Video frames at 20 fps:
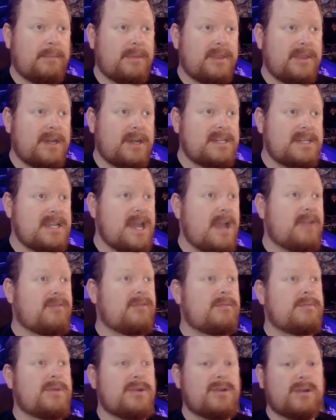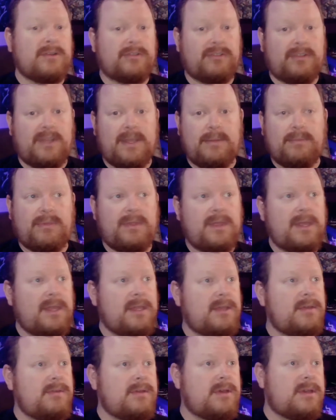and then Attack from Mars, same
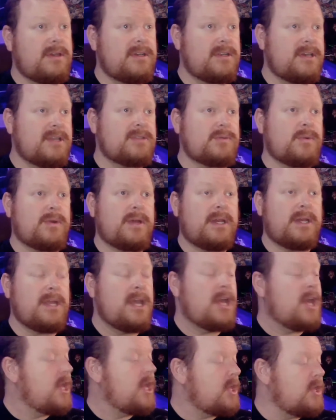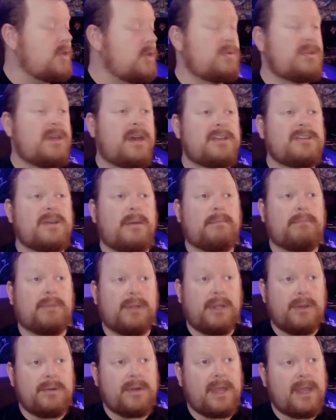thing. You couldn't touch one. You'd touch a
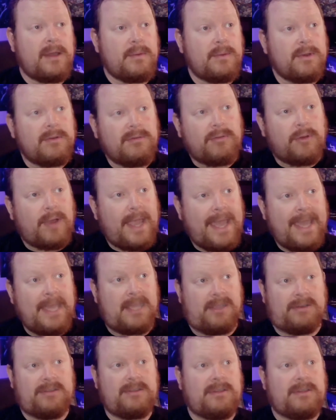blown out one for 8.